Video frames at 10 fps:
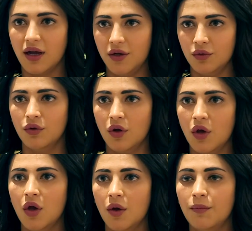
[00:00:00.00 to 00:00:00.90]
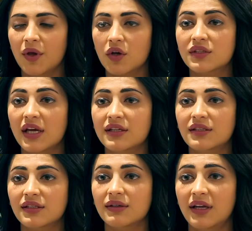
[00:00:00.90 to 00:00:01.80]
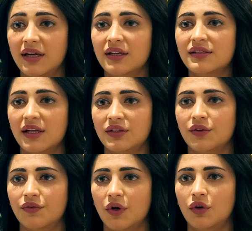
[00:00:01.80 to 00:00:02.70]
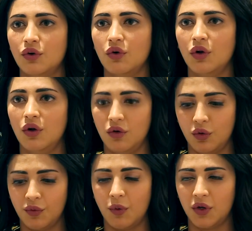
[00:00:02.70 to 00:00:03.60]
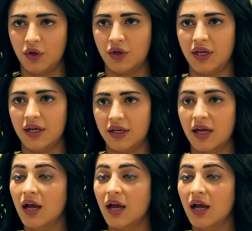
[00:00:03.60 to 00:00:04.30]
I do. Because there is a greater sense of control over what you're creating.